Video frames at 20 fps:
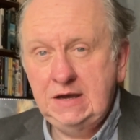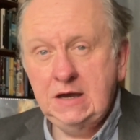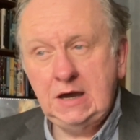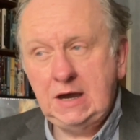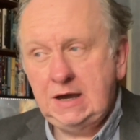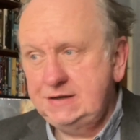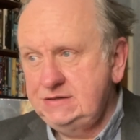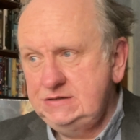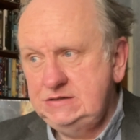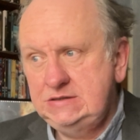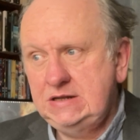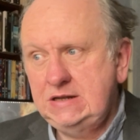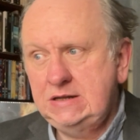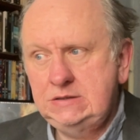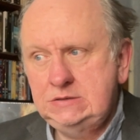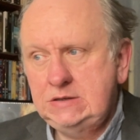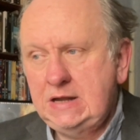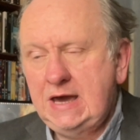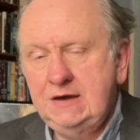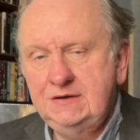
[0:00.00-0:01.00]

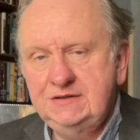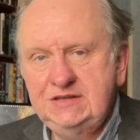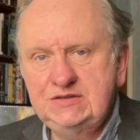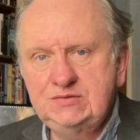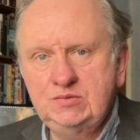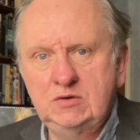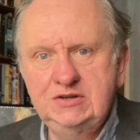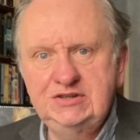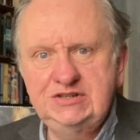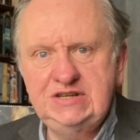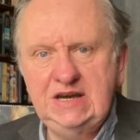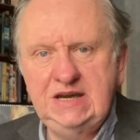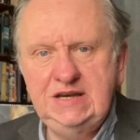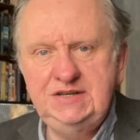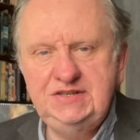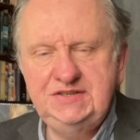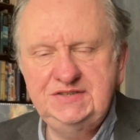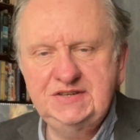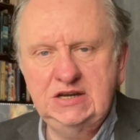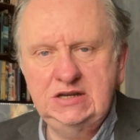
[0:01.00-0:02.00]
And now this one
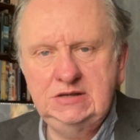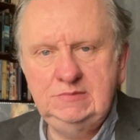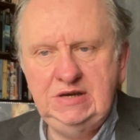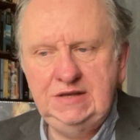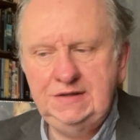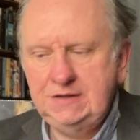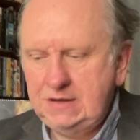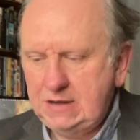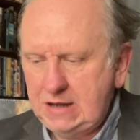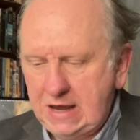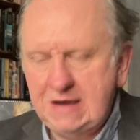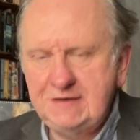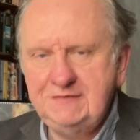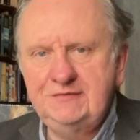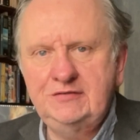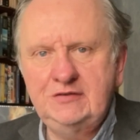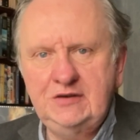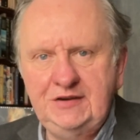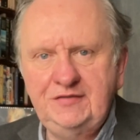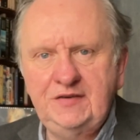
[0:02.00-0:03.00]
change is going to mean that
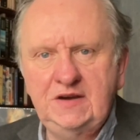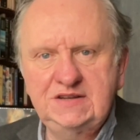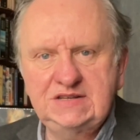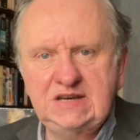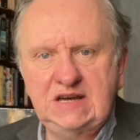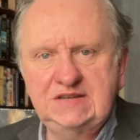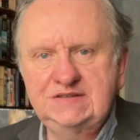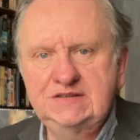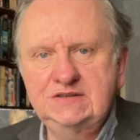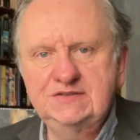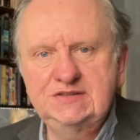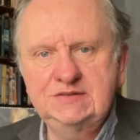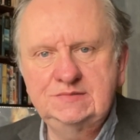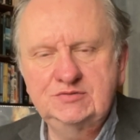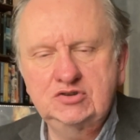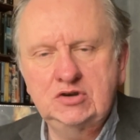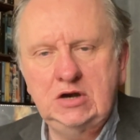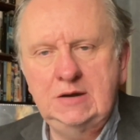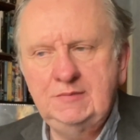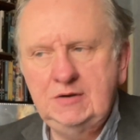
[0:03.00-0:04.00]
every Fantastical
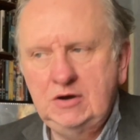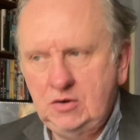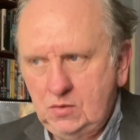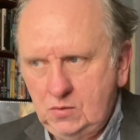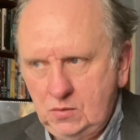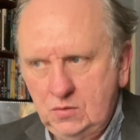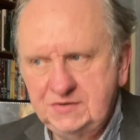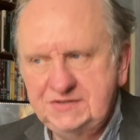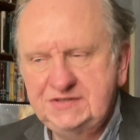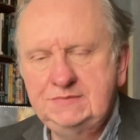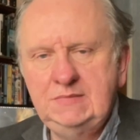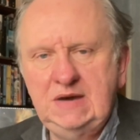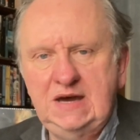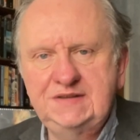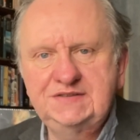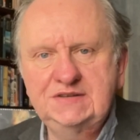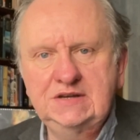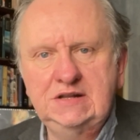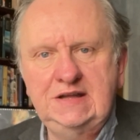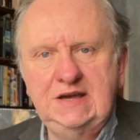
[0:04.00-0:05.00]
subscriber
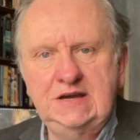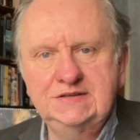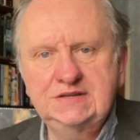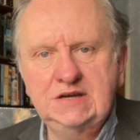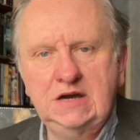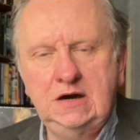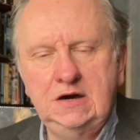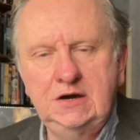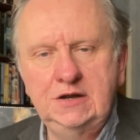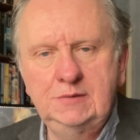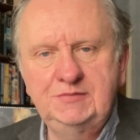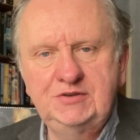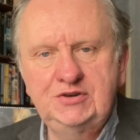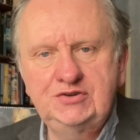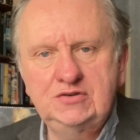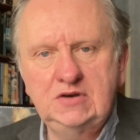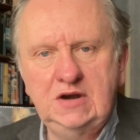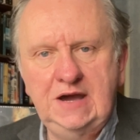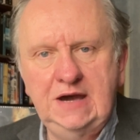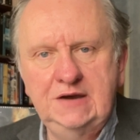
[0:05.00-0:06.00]
automatically has Cardhop to
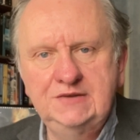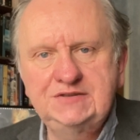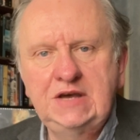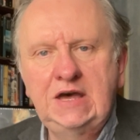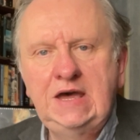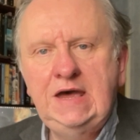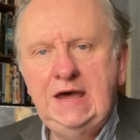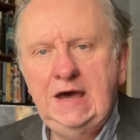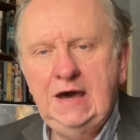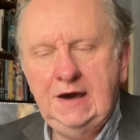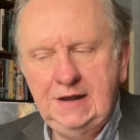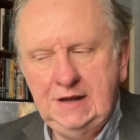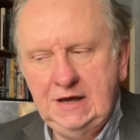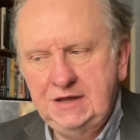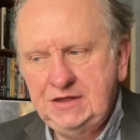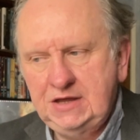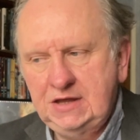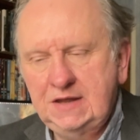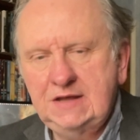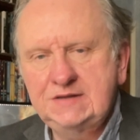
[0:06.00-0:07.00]
try out, and I
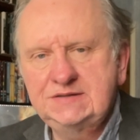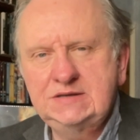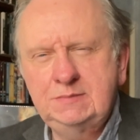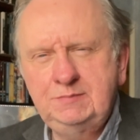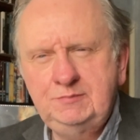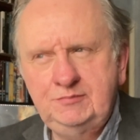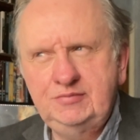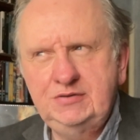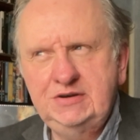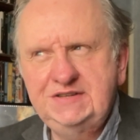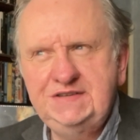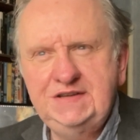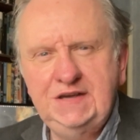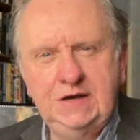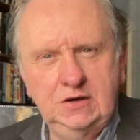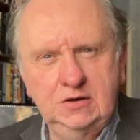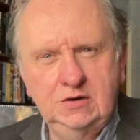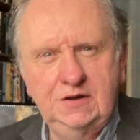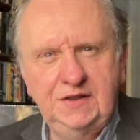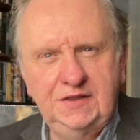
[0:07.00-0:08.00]
think that's a pretty
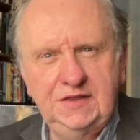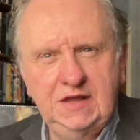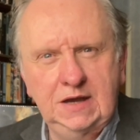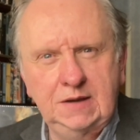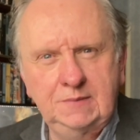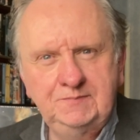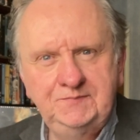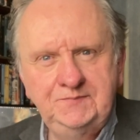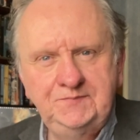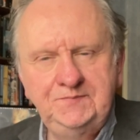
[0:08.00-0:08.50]
good thing.